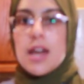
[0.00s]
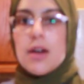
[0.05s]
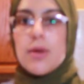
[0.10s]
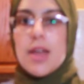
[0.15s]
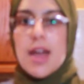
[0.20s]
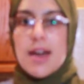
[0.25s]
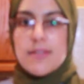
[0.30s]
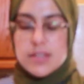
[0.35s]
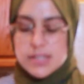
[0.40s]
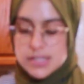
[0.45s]
we
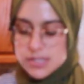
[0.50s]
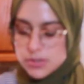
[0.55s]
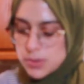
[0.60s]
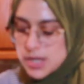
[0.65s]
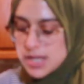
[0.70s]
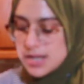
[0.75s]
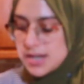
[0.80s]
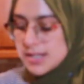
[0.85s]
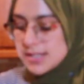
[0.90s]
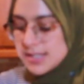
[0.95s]
have the
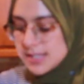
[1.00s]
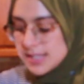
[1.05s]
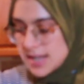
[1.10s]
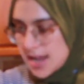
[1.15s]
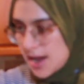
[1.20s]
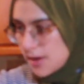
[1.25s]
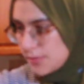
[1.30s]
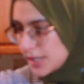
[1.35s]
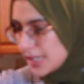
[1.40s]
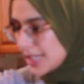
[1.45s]
sweetness,
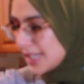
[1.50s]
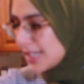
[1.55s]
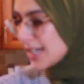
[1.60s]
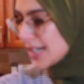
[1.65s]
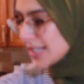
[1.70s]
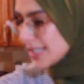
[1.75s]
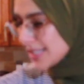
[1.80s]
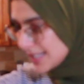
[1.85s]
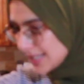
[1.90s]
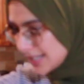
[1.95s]
now we need
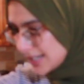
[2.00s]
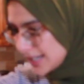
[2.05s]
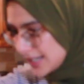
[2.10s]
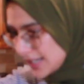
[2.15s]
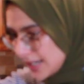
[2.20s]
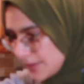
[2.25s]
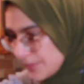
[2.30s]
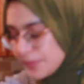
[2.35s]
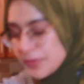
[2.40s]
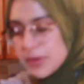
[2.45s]

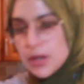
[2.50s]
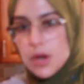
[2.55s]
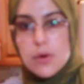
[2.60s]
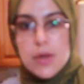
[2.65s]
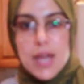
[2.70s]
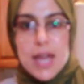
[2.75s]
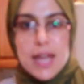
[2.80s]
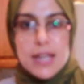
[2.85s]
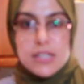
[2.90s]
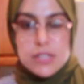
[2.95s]
acidity,
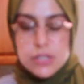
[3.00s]
okay?